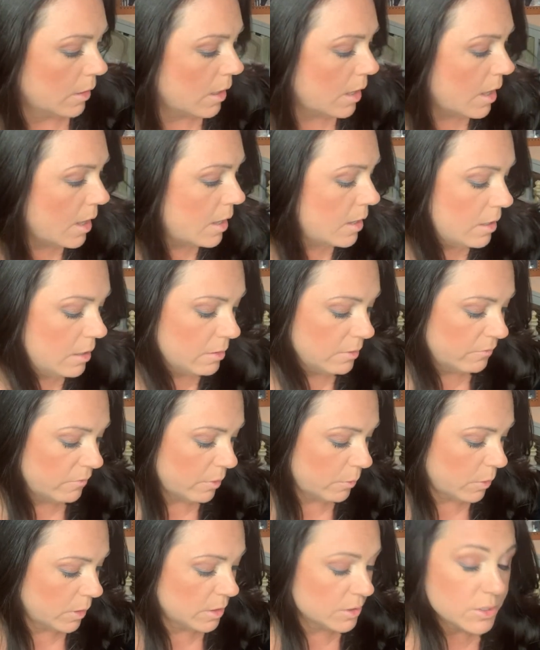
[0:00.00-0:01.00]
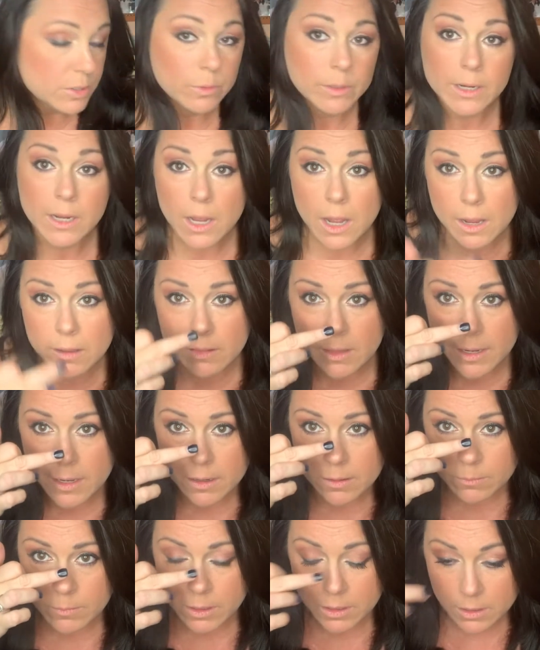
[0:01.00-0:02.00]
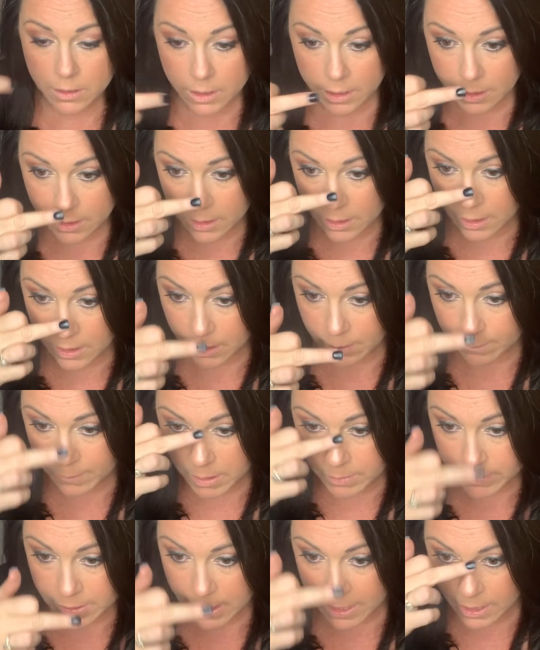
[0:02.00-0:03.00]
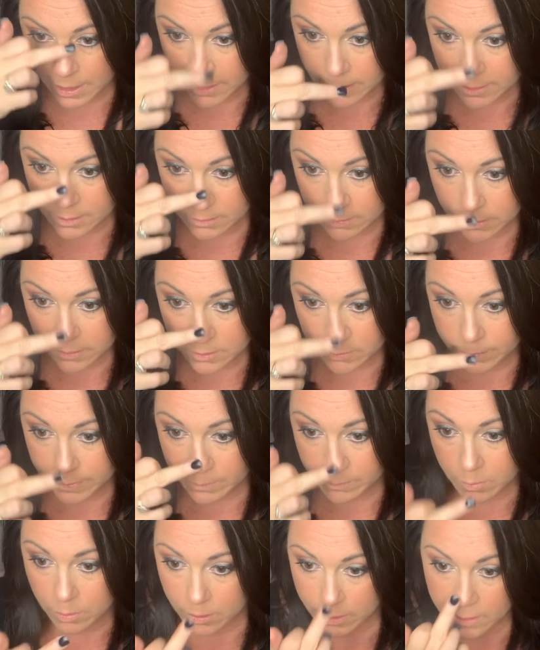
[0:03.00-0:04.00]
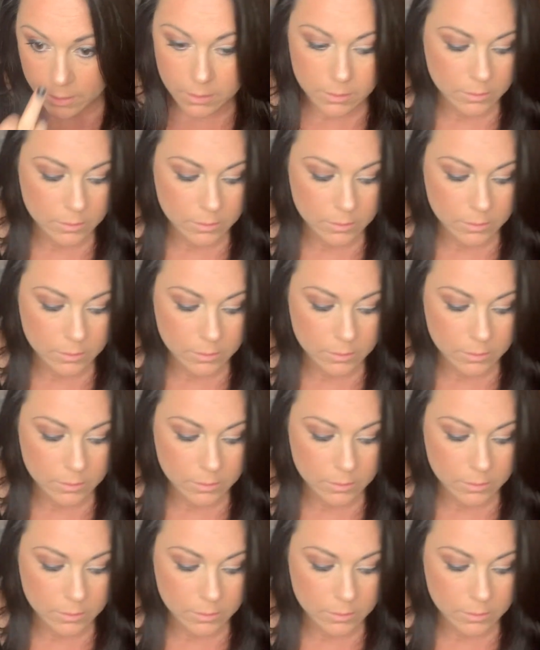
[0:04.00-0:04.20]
Okay, if I want to do any highlight, I'm gonna kind of maybe add a little bit more.